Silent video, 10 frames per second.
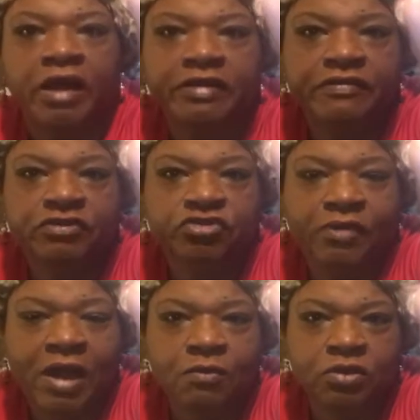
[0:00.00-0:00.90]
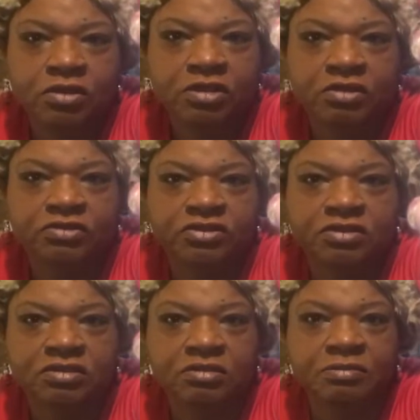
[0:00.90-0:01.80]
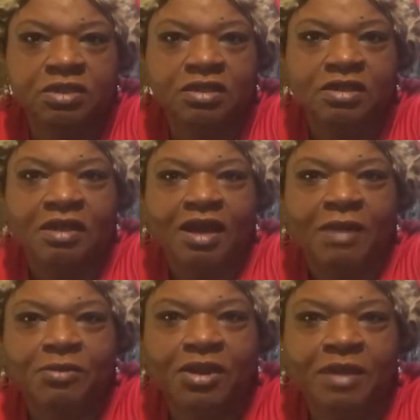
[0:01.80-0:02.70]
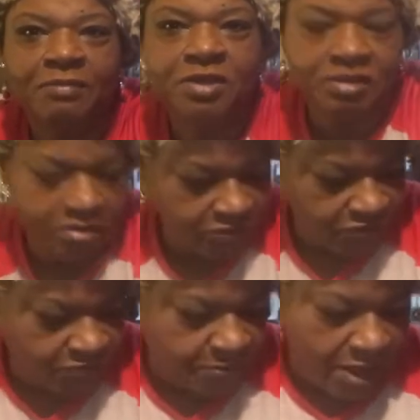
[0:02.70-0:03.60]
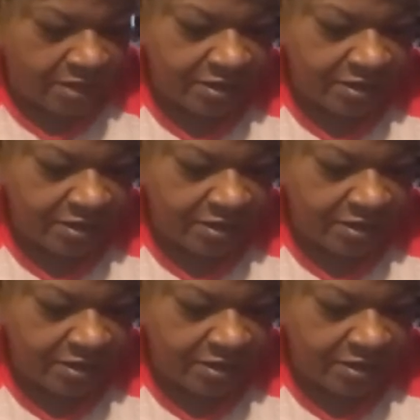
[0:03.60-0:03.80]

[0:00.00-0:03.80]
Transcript: I never tried one of those, so it's going to be, I'm going to have me a little spa